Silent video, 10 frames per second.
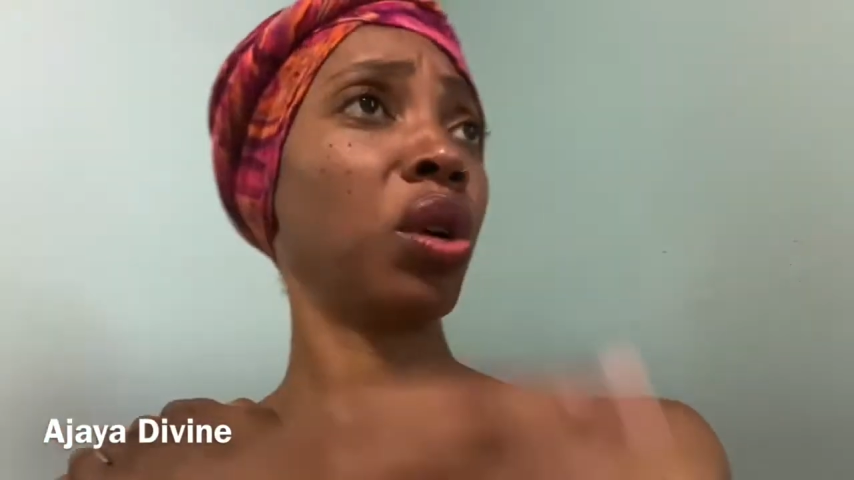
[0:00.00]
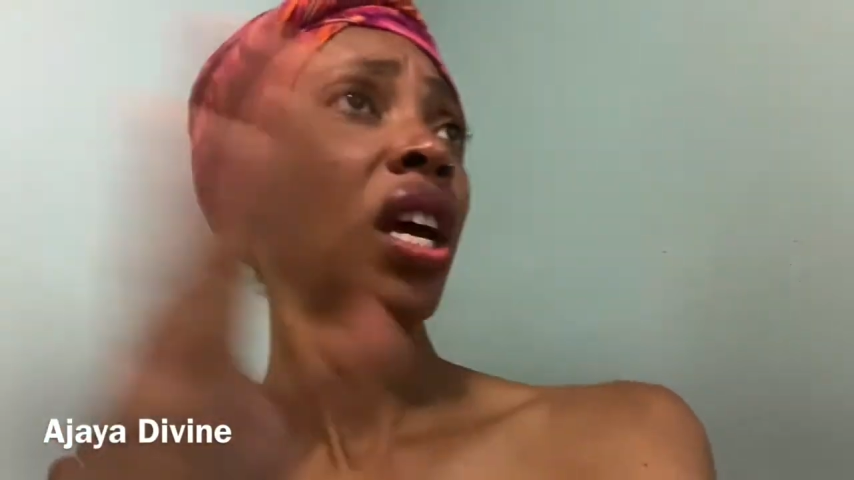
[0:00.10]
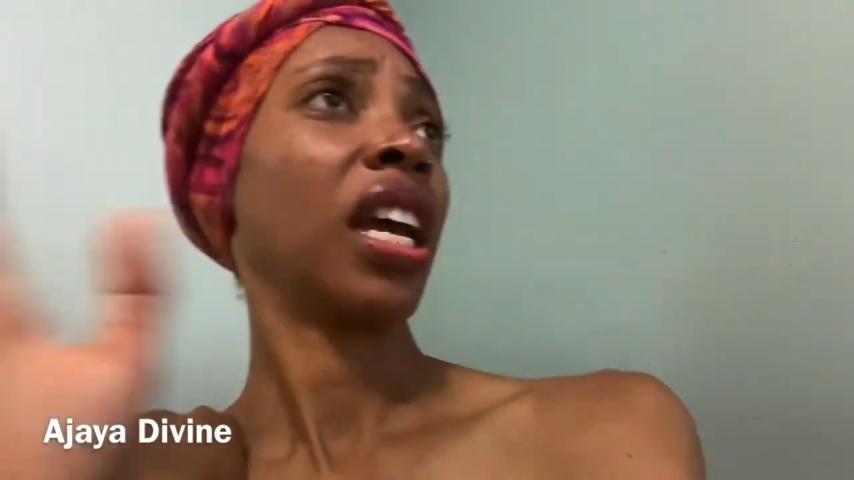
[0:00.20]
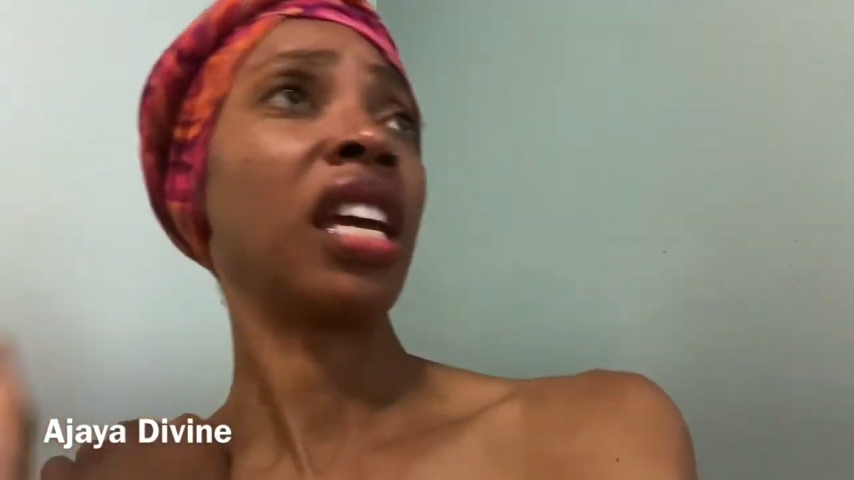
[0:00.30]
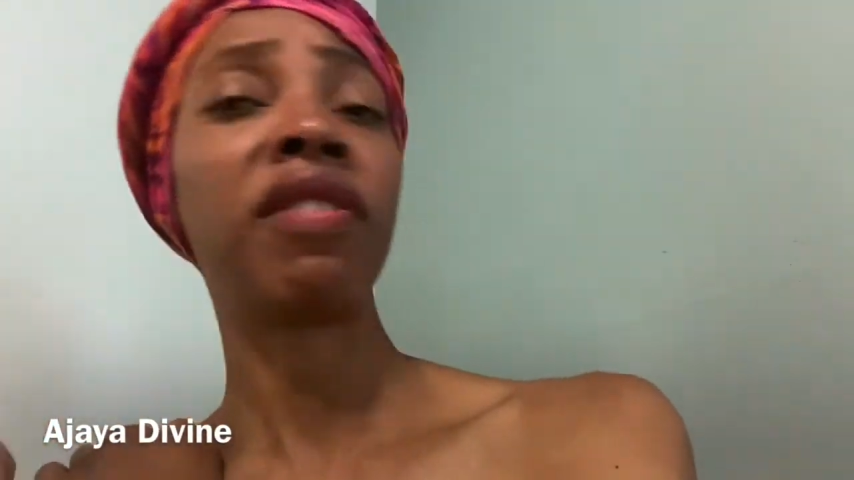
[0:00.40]

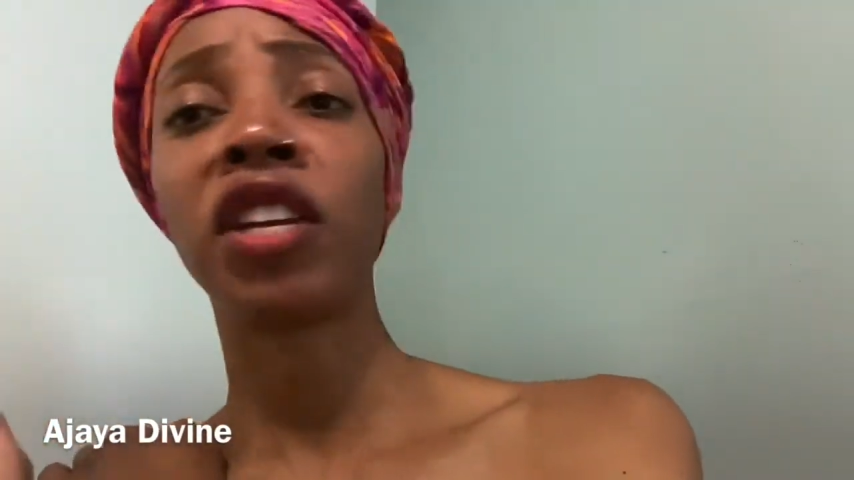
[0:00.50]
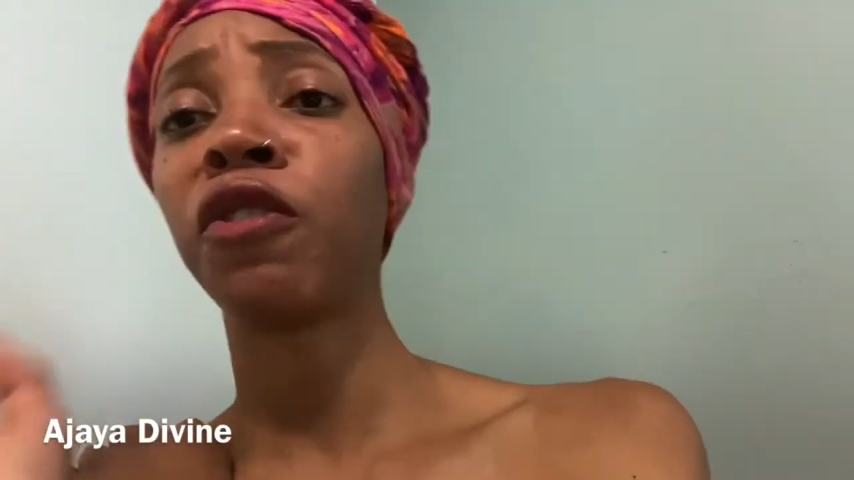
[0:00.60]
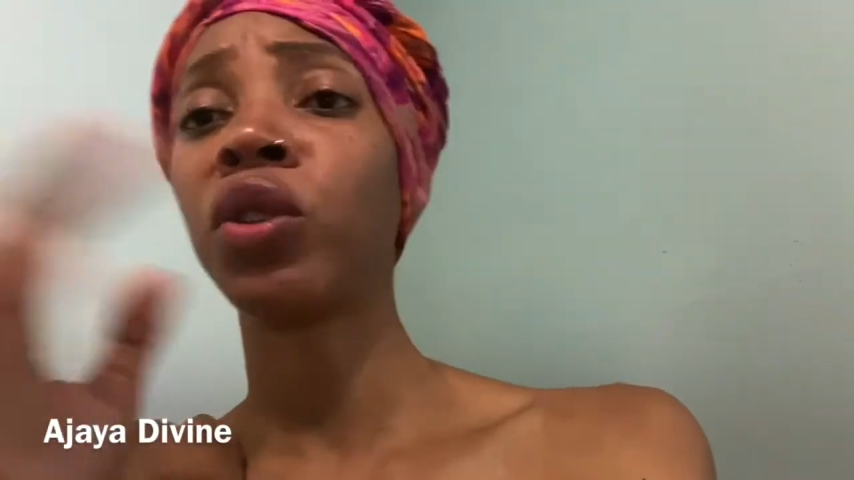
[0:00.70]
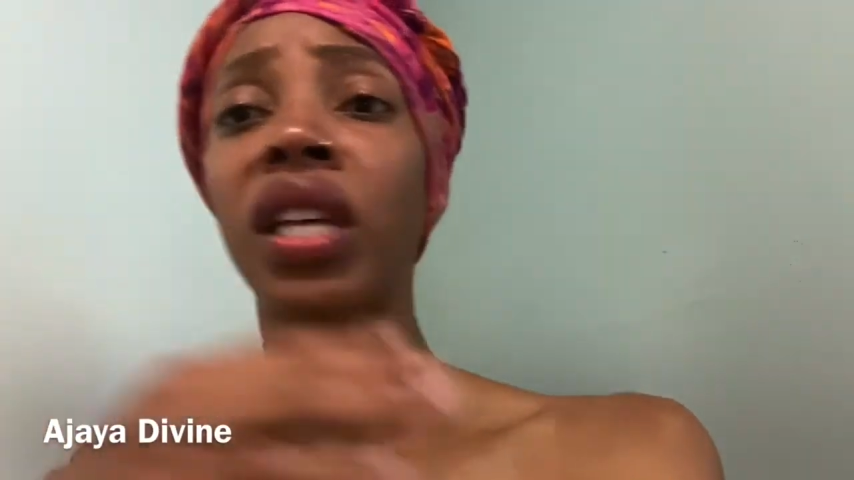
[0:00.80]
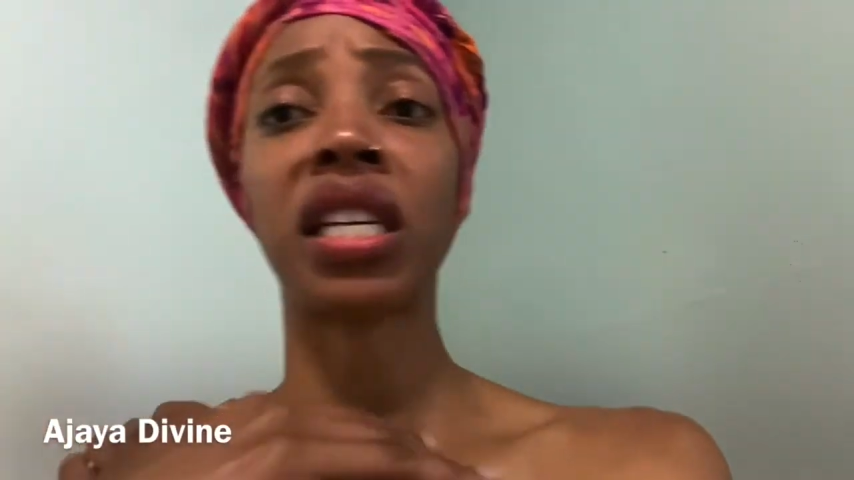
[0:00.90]
Even if you
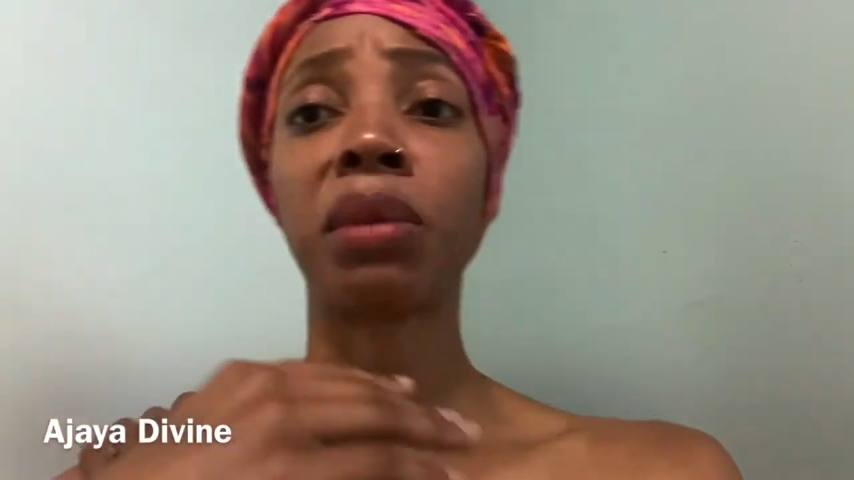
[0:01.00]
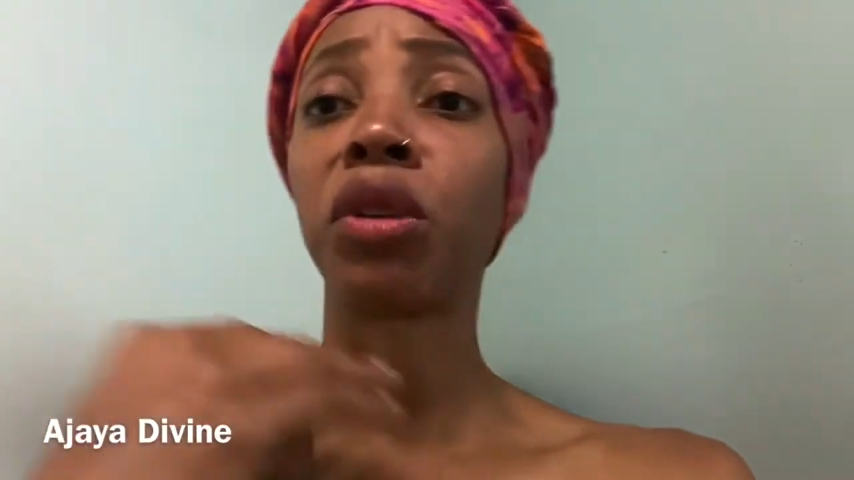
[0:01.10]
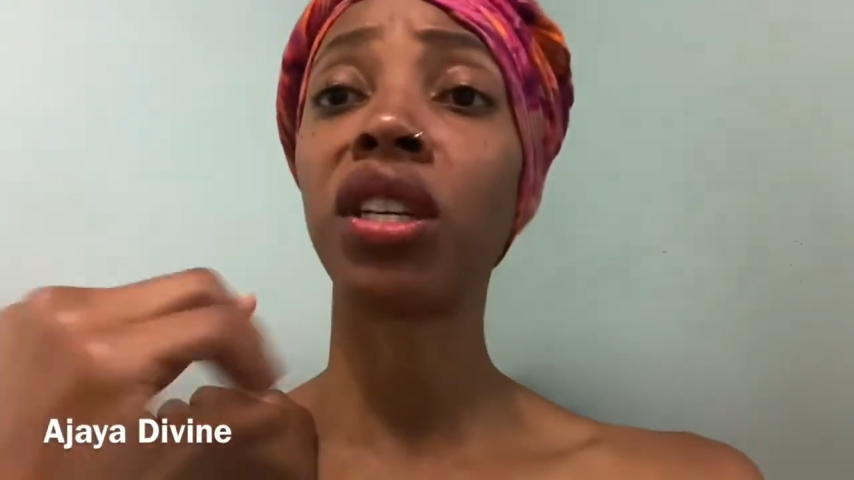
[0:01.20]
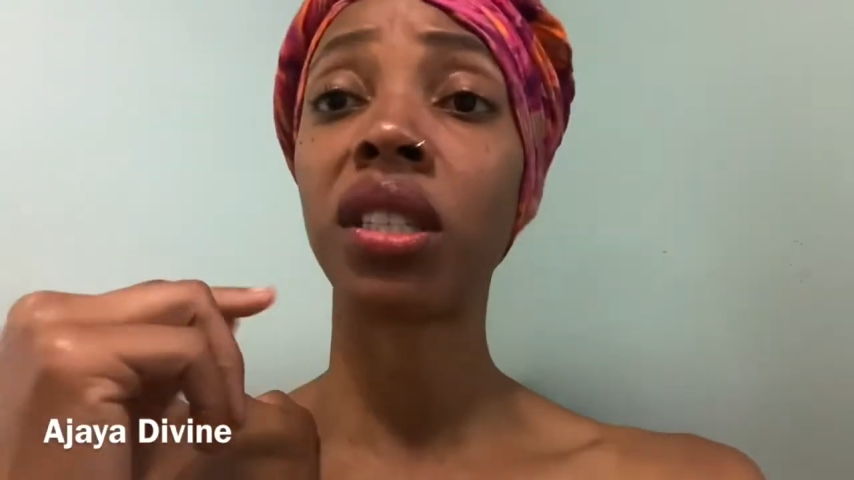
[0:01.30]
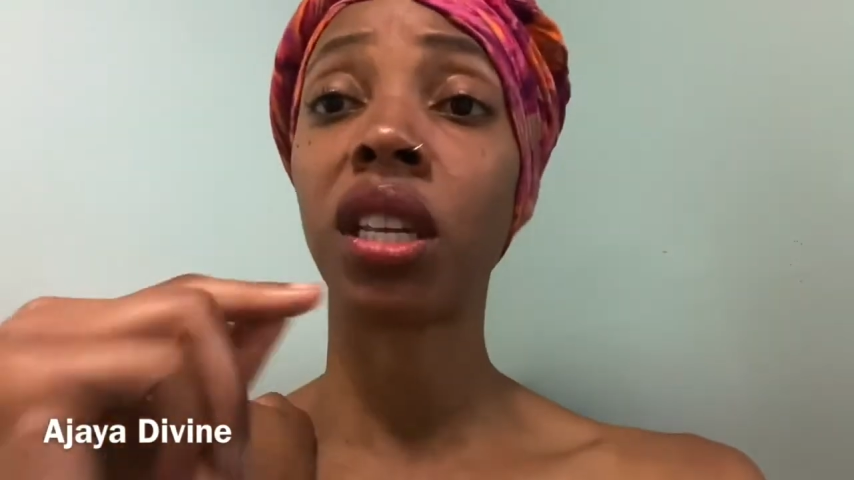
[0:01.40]
say some
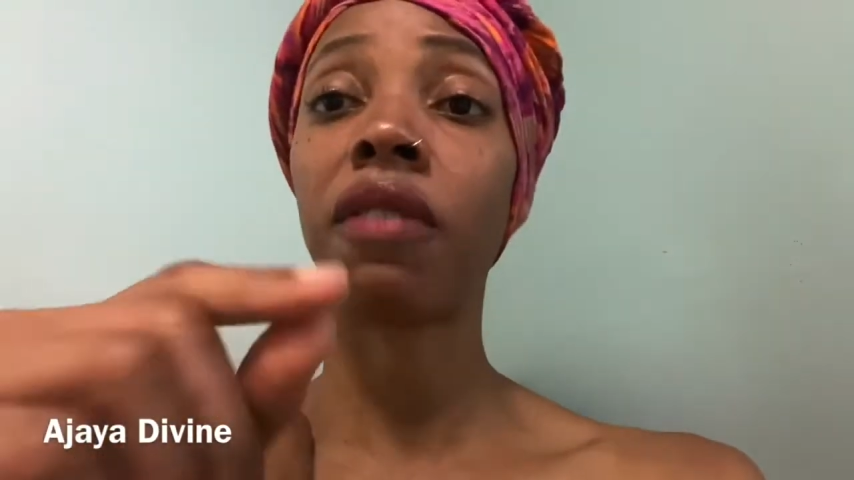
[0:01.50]
good stuff,